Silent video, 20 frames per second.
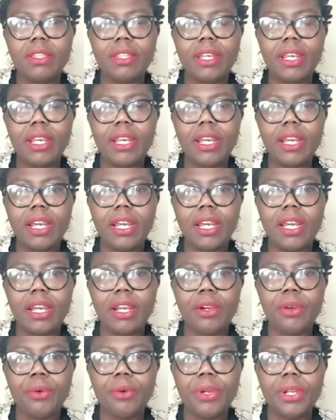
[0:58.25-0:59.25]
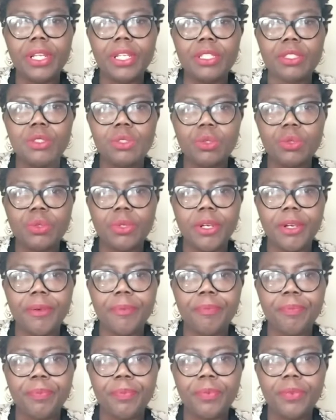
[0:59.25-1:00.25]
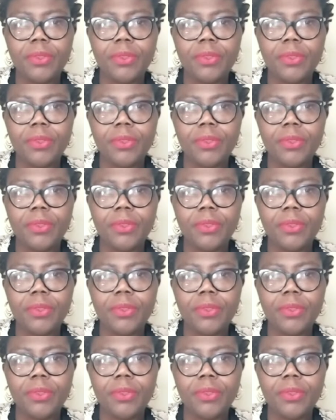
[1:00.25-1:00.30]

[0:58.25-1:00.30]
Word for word: that are going to um,